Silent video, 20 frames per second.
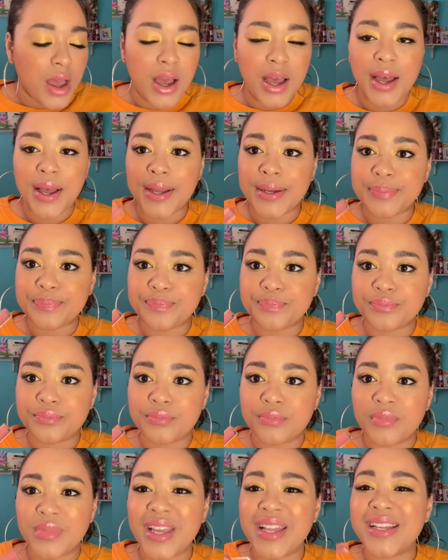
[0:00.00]
um
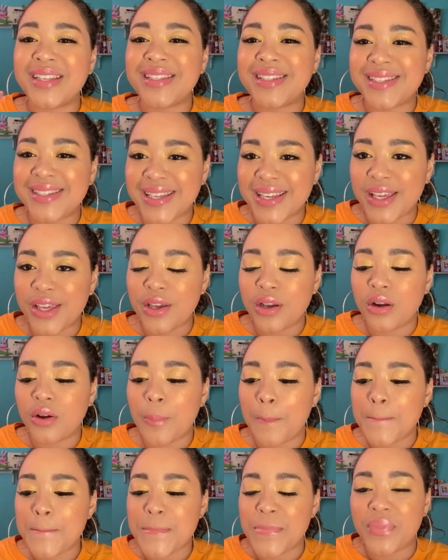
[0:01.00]
it is
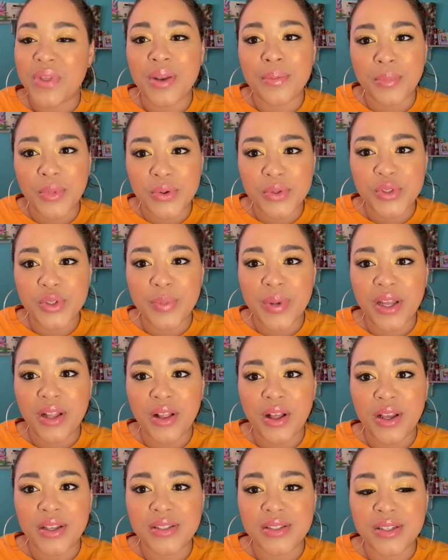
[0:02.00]
stickier than most of my
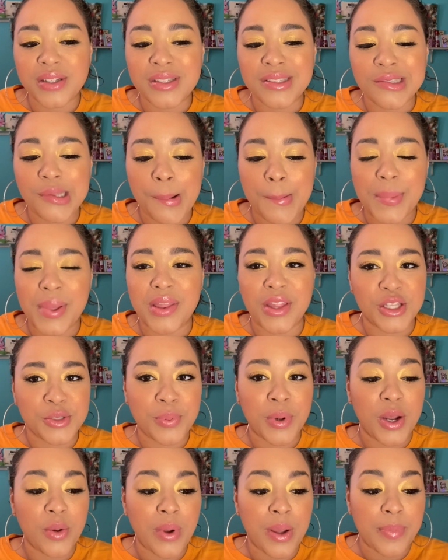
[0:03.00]
glosses, and that's
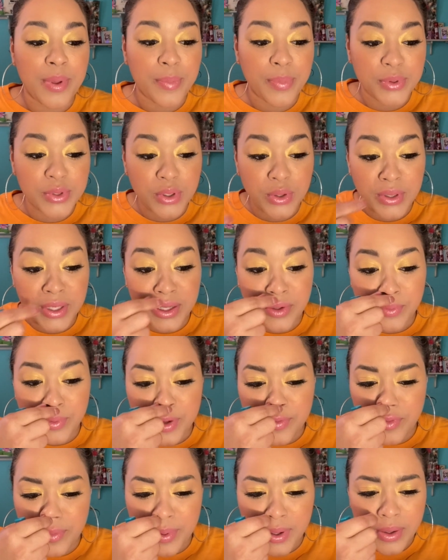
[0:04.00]
probably why people don't like
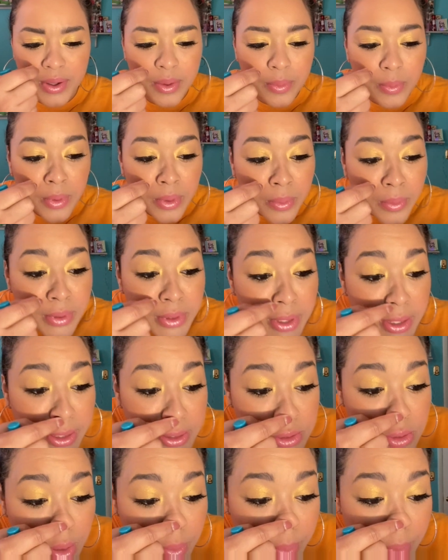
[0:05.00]
rave about it. Whoa, what the heck
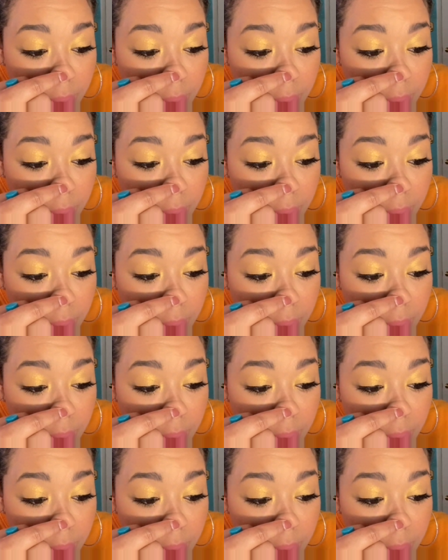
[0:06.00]
is on